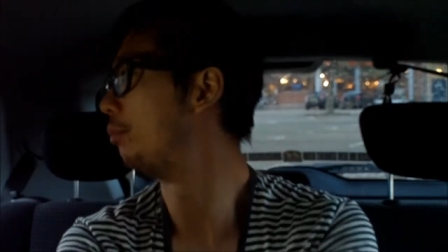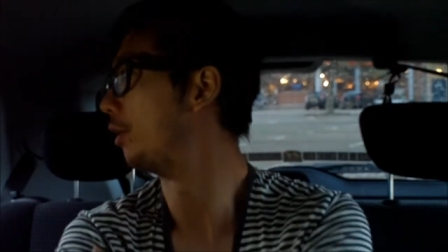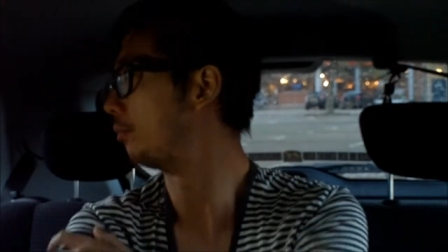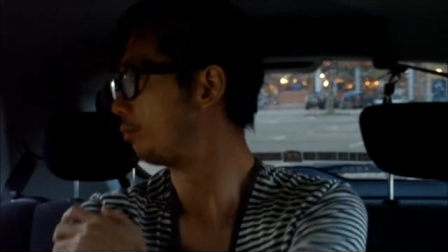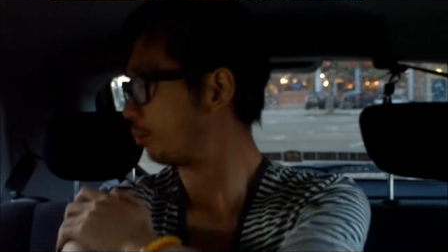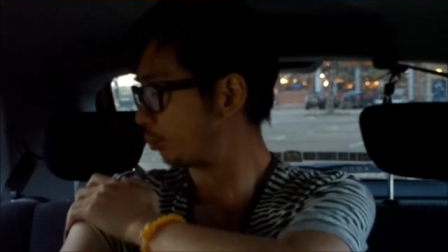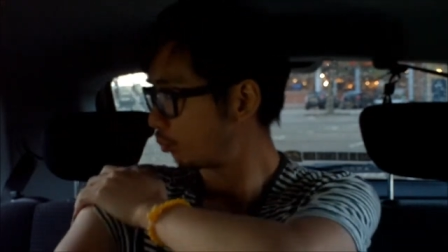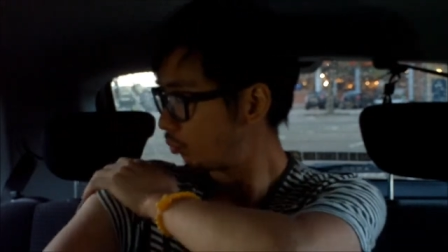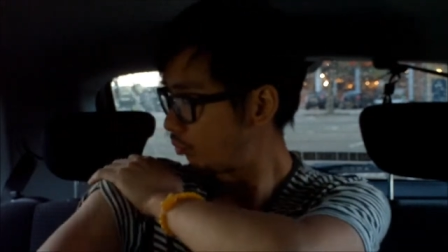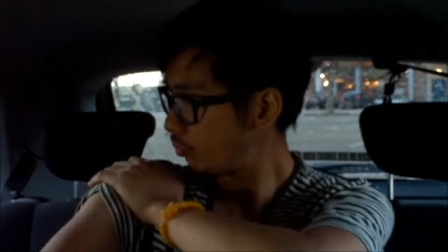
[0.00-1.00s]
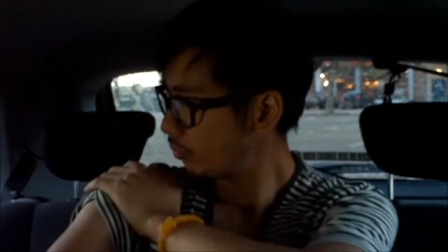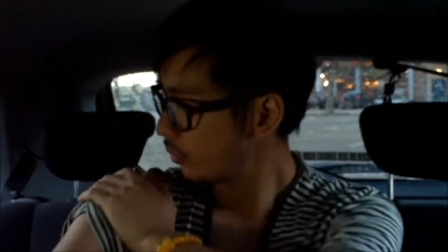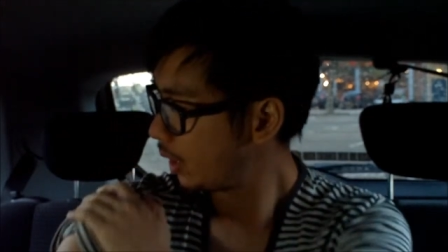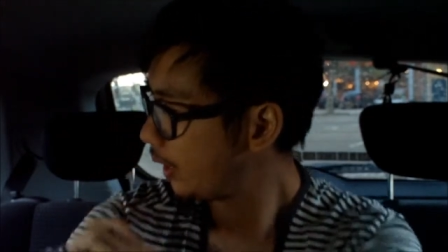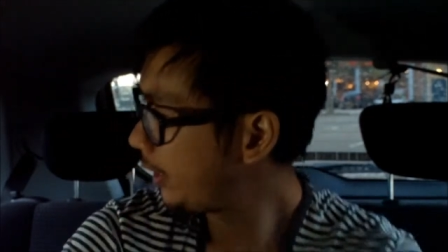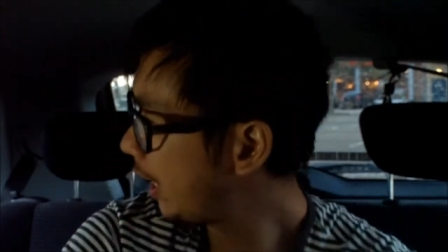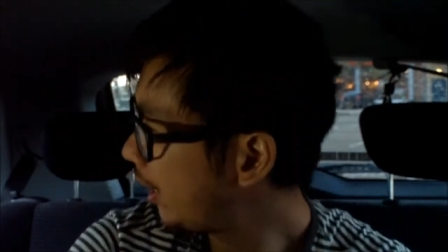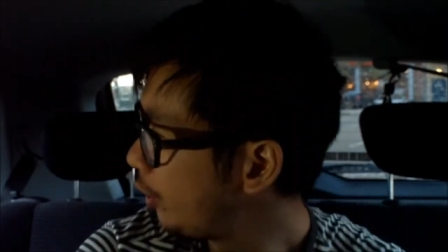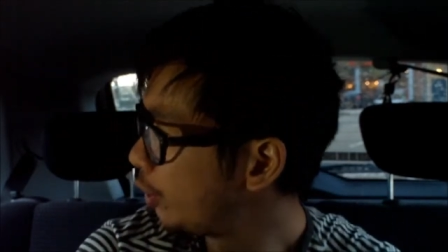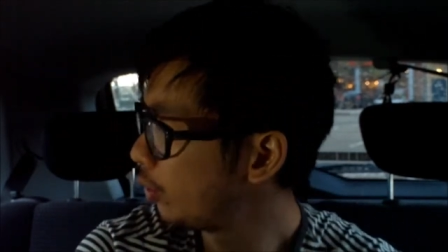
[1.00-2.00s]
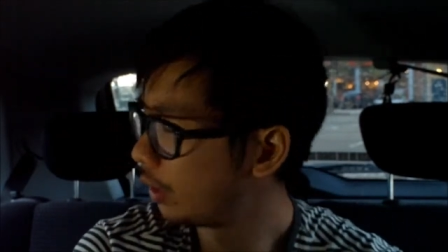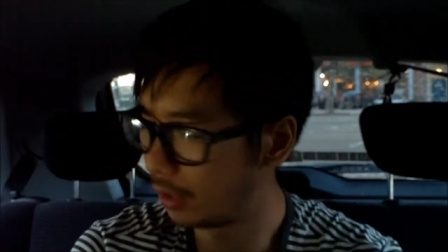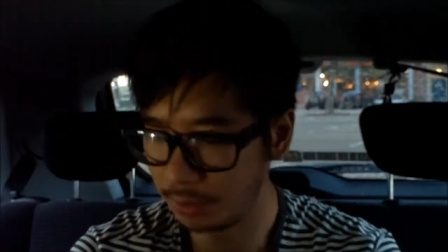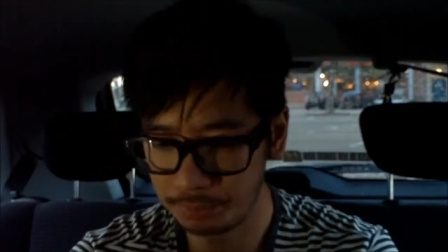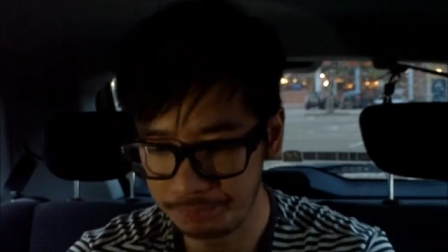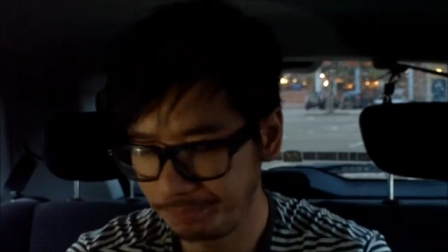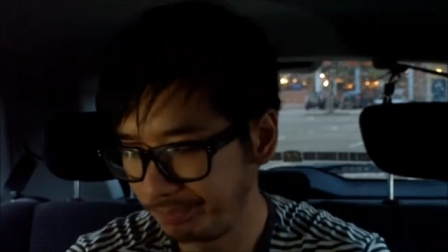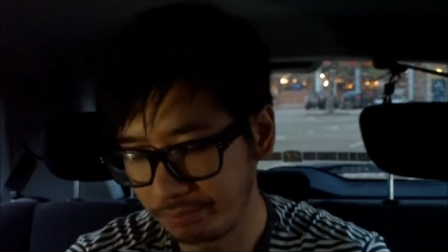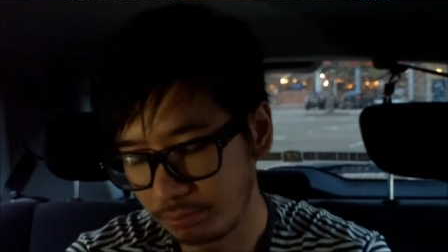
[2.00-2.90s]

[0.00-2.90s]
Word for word: but yeah, you know, um,